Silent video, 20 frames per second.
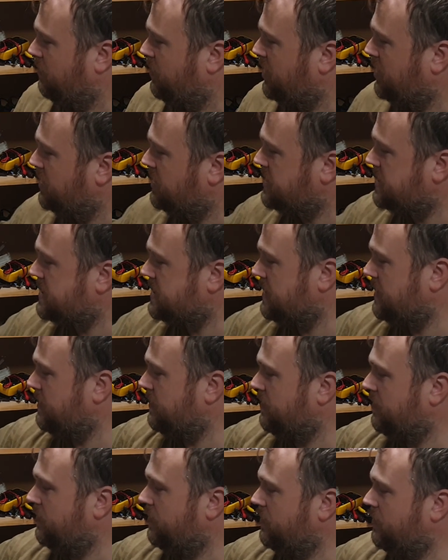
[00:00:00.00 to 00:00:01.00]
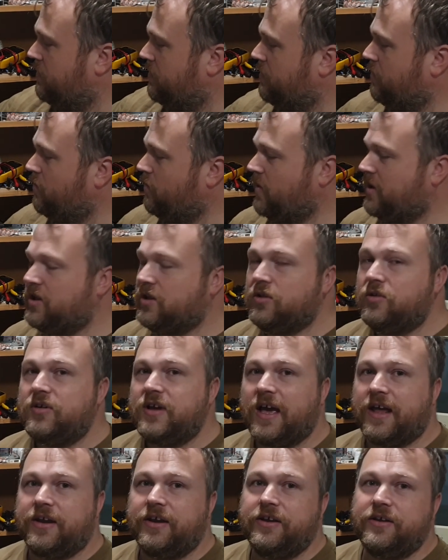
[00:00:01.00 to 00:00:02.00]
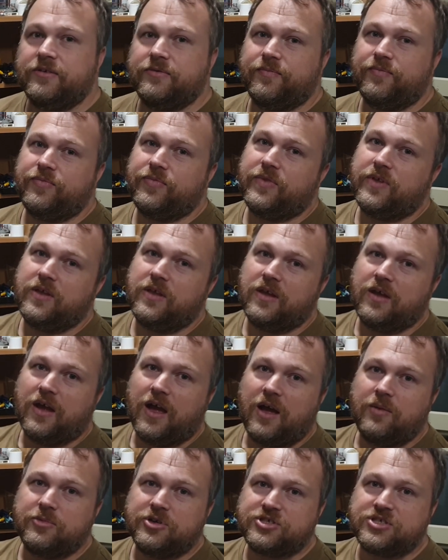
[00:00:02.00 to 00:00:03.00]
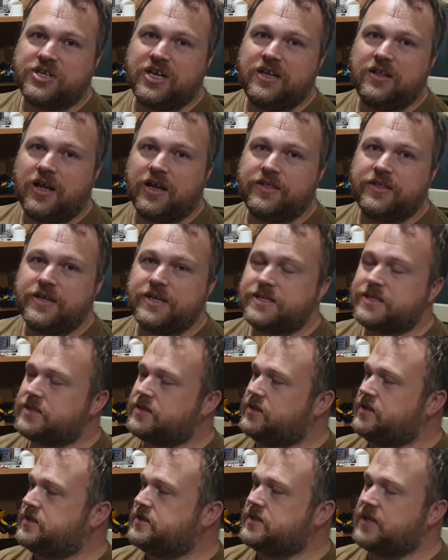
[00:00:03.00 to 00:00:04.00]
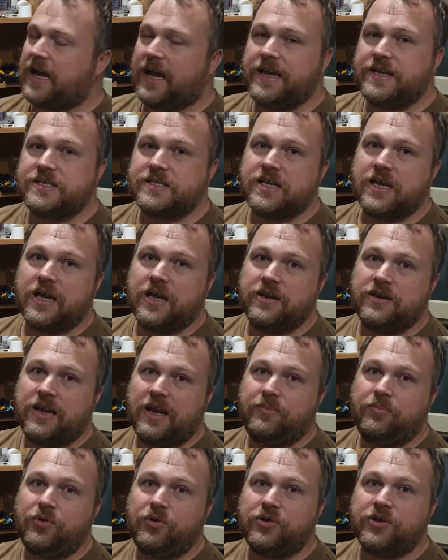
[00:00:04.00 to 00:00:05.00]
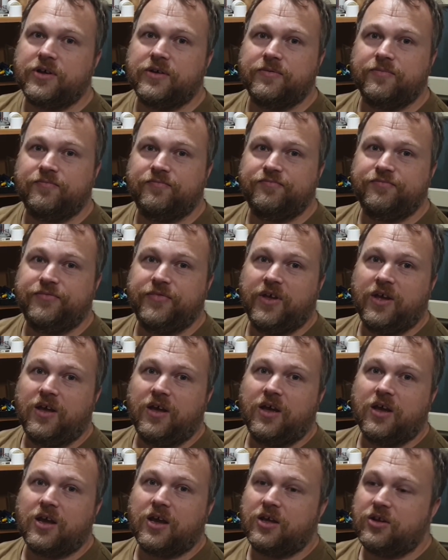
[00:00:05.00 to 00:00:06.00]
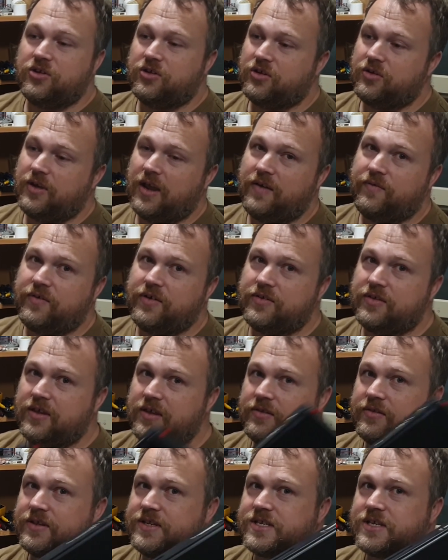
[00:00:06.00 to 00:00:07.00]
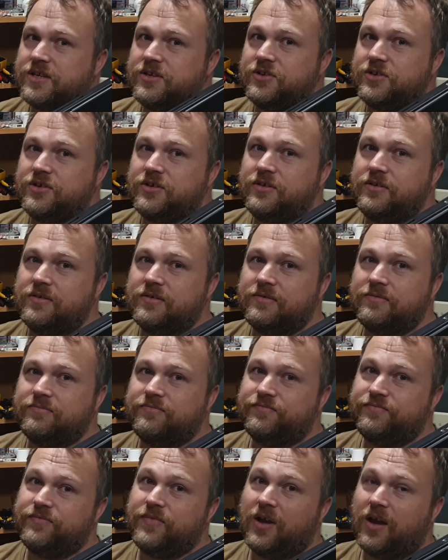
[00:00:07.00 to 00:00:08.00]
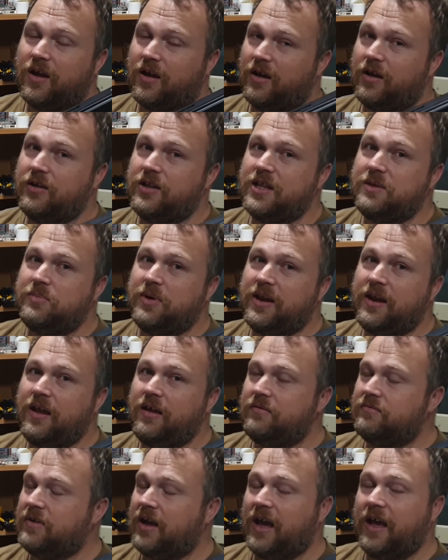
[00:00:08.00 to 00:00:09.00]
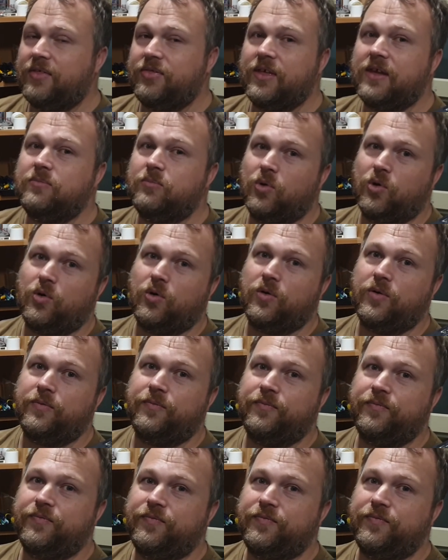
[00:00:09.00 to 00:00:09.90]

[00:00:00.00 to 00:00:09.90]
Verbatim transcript: Because when you look at it, a machine like this, this Acer netbook, can do everything this can do, only better and then more.